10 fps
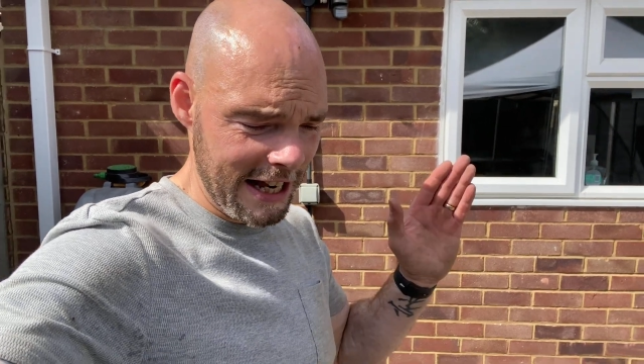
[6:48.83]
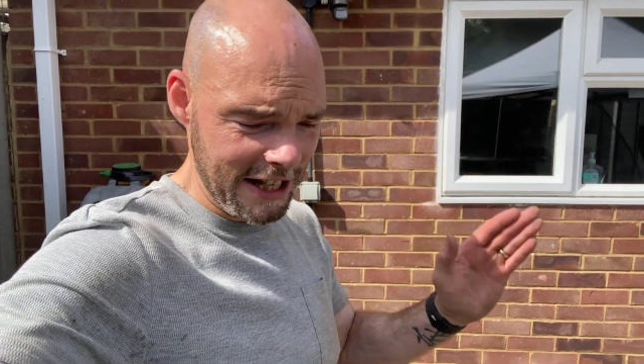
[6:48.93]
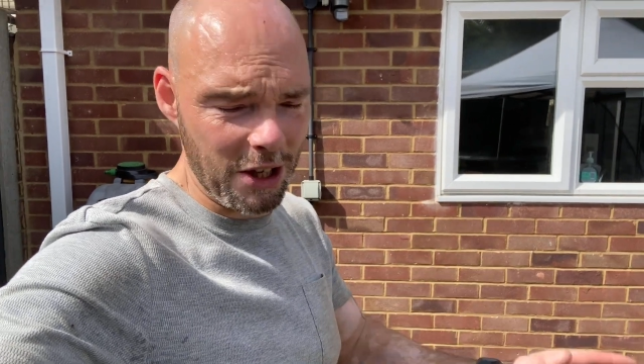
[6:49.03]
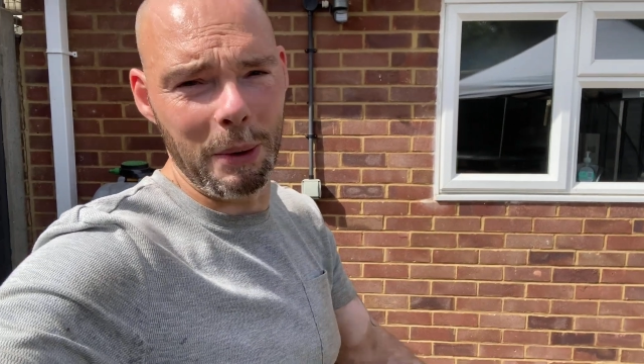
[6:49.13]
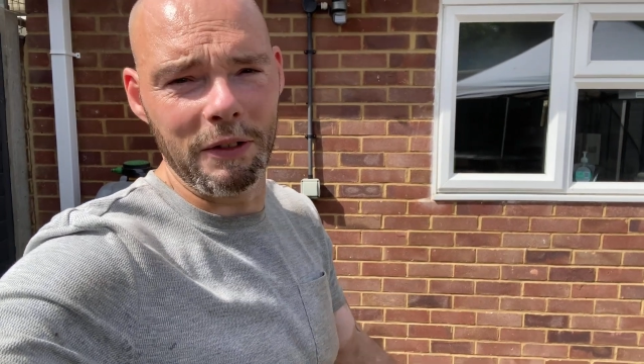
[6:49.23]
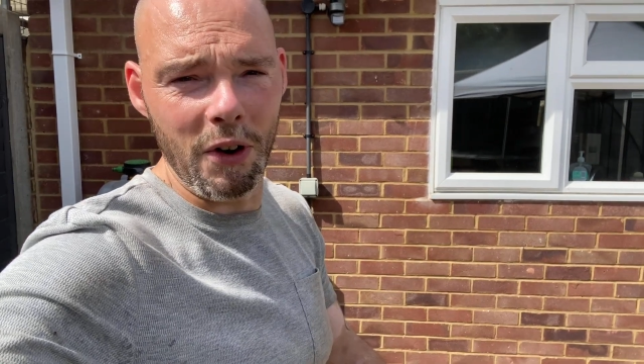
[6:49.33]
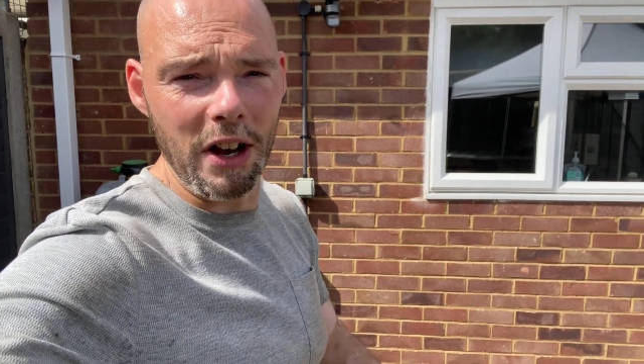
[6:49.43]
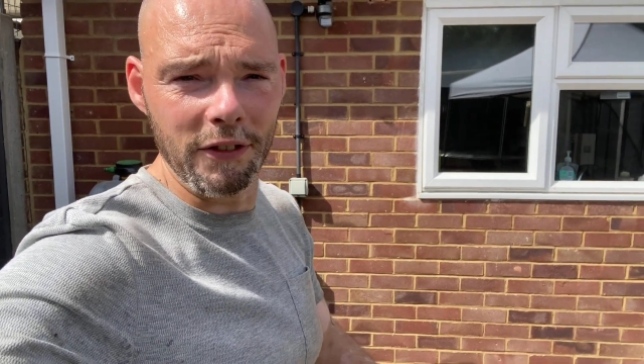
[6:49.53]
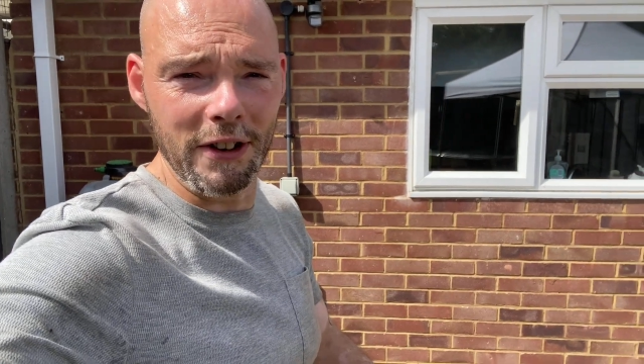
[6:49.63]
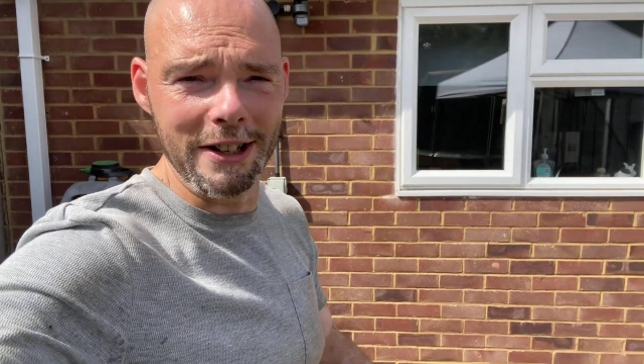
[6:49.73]
Do it right
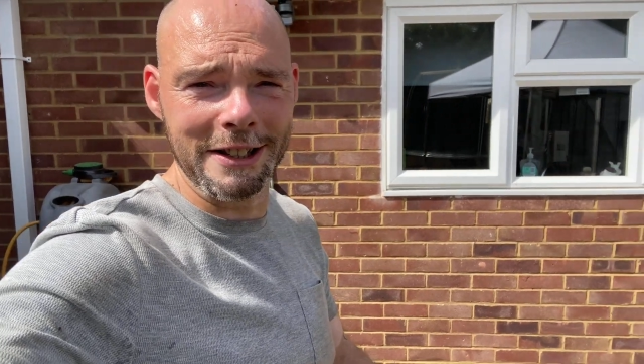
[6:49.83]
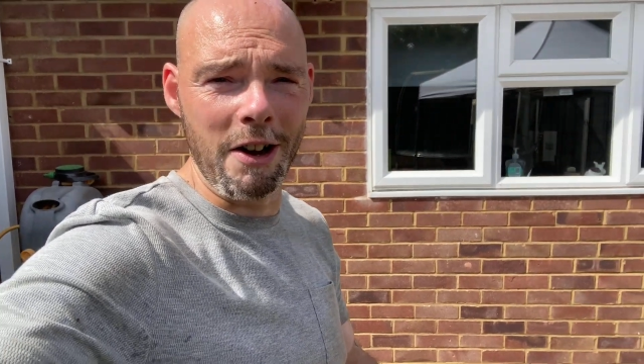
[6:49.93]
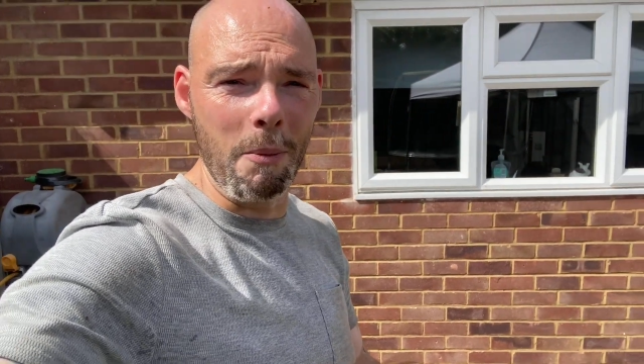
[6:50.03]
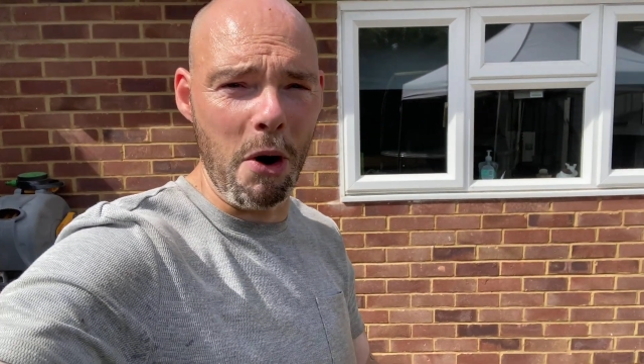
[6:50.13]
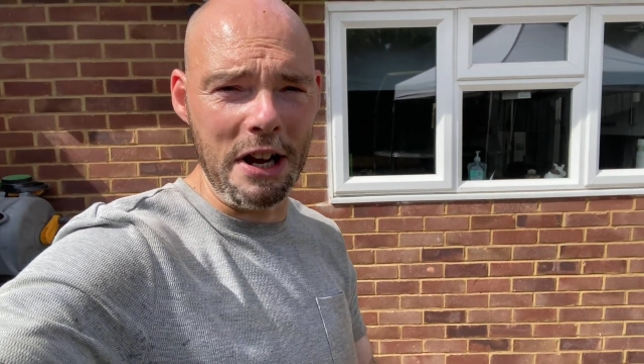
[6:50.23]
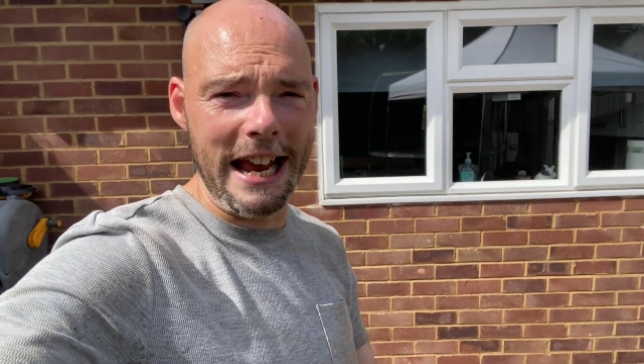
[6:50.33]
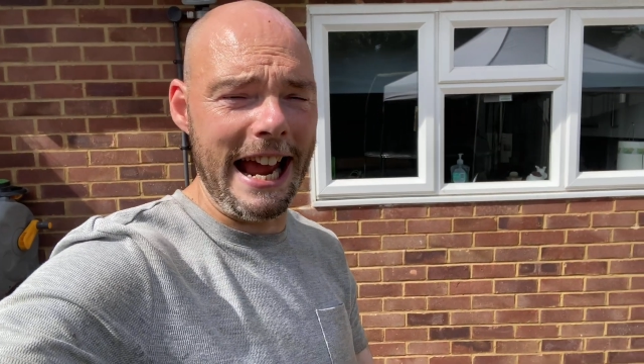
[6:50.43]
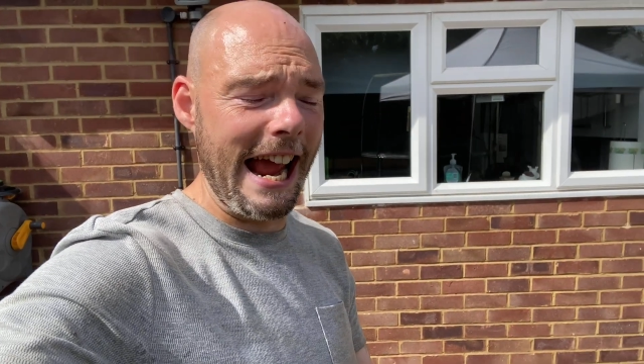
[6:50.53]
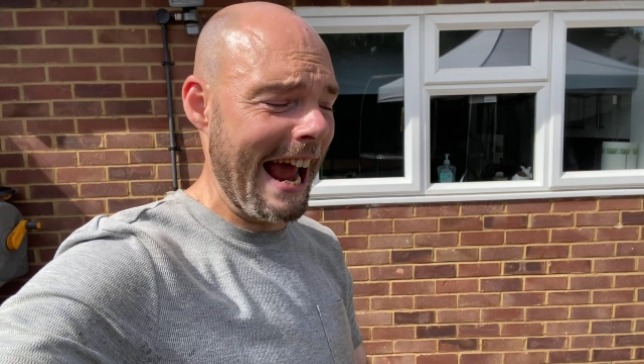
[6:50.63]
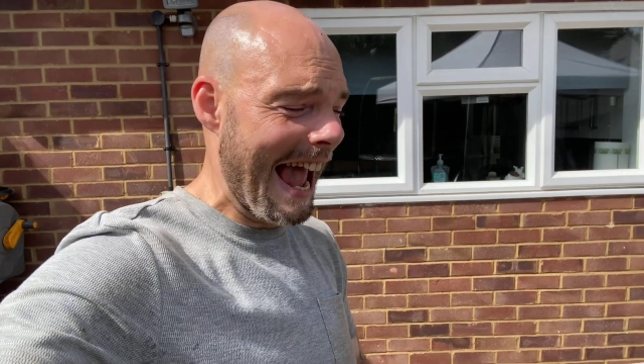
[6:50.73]
the first time while you're
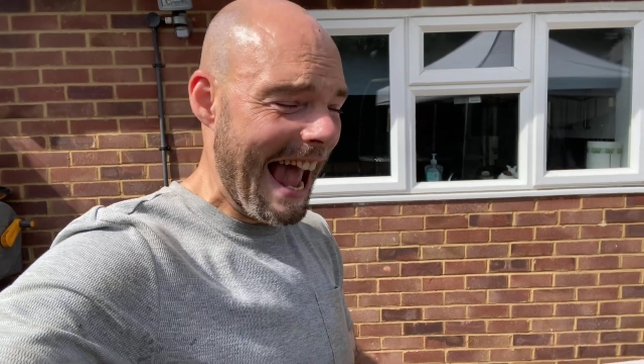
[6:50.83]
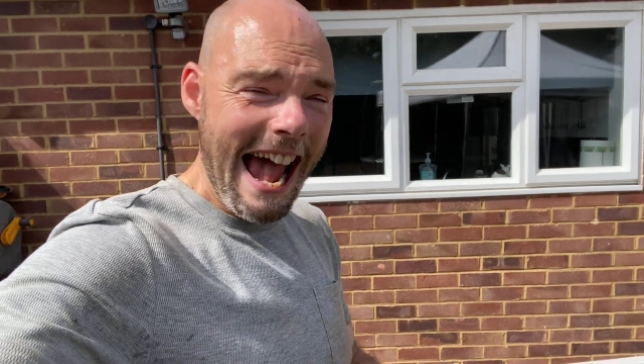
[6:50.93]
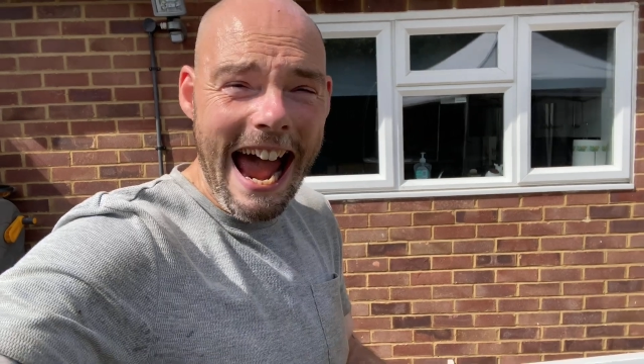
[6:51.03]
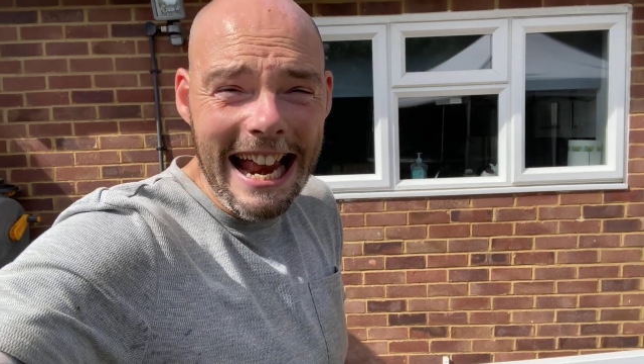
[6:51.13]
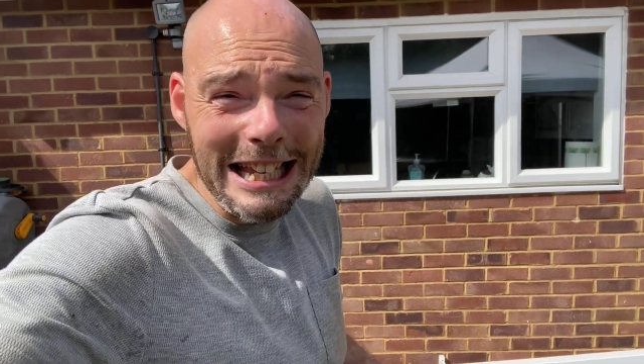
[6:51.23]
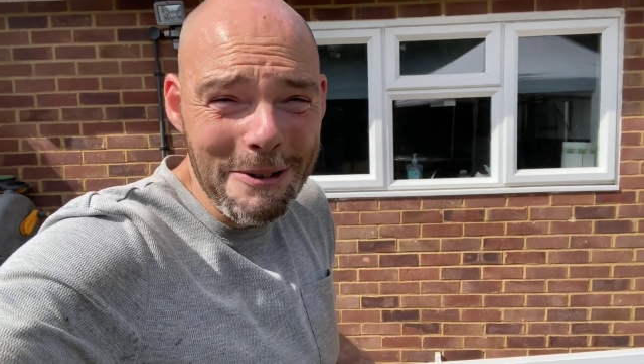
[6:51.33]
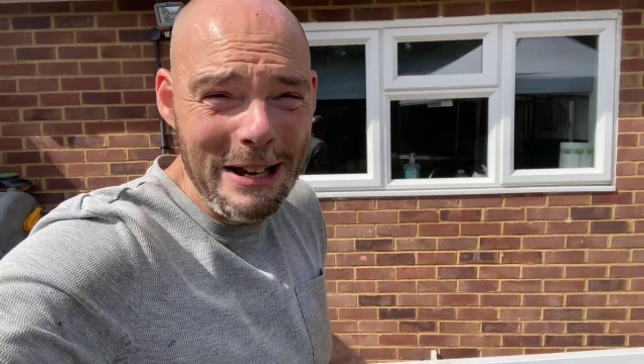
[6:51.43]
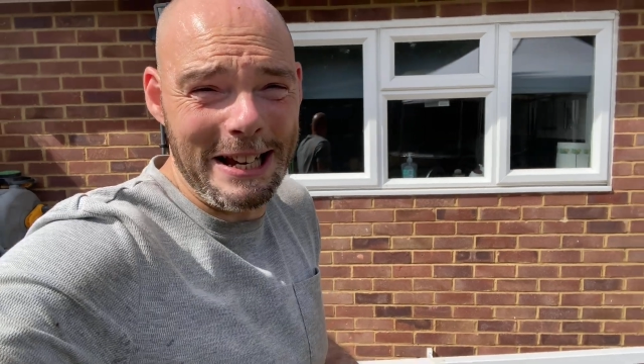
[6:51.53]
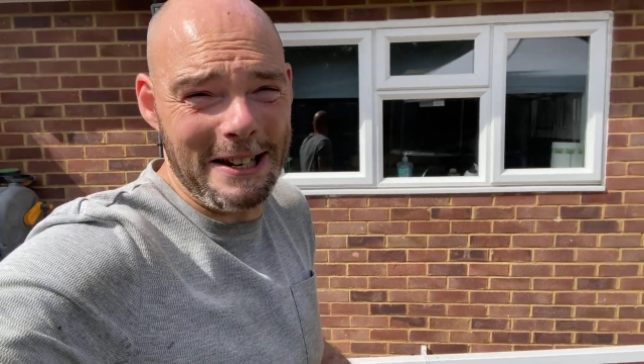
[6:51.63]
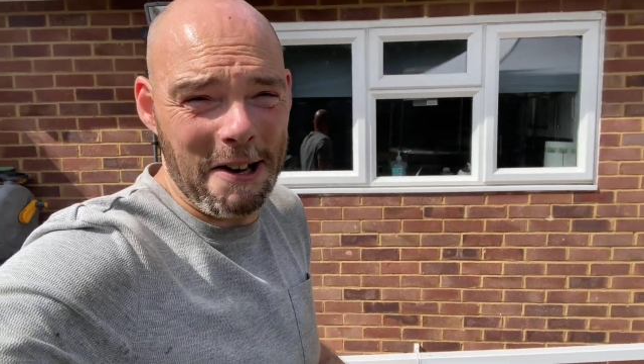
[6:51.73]
here, and you
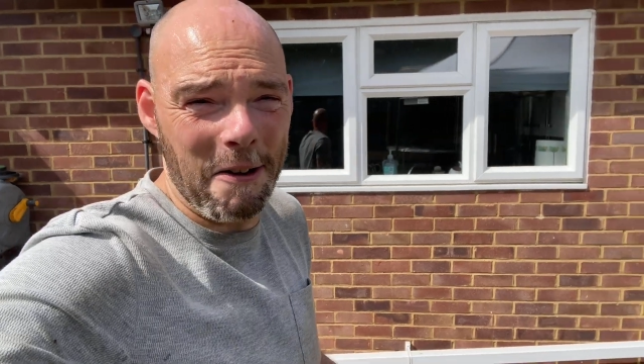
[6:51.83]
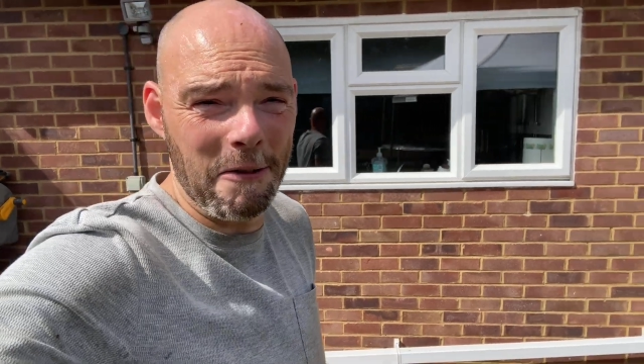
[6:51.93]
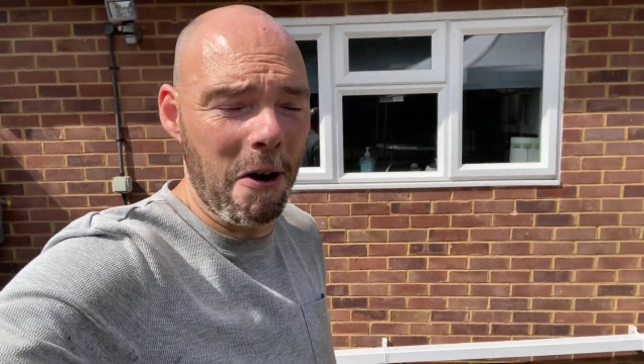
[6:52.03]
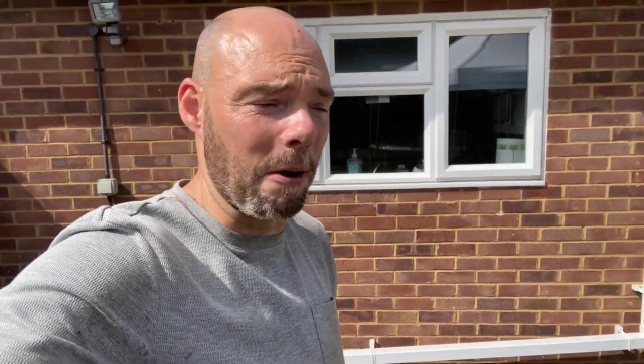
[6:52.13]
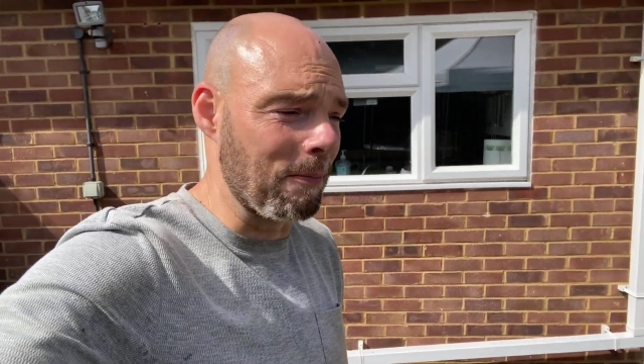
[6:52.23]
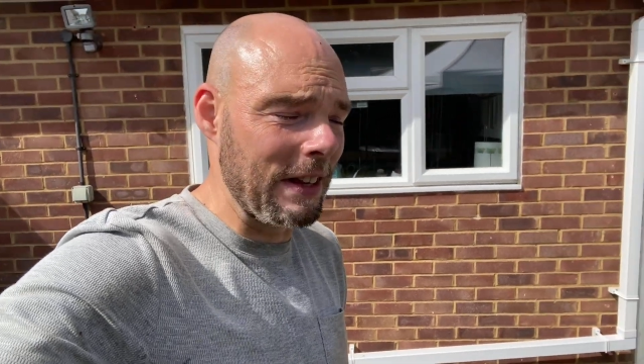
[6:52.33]
ain't gonna go wrong.